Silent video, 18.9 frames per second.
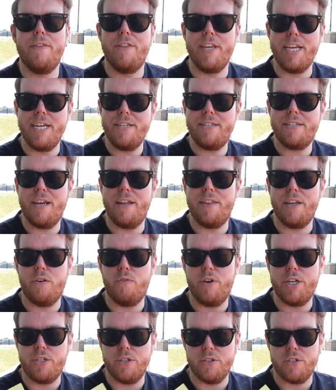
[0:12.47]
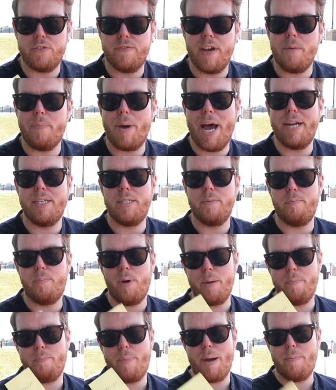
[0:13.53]
These are the original SvenPads
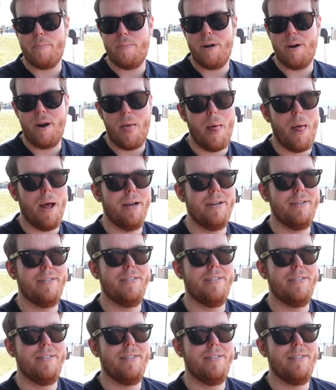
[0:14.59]
by Brett Barry.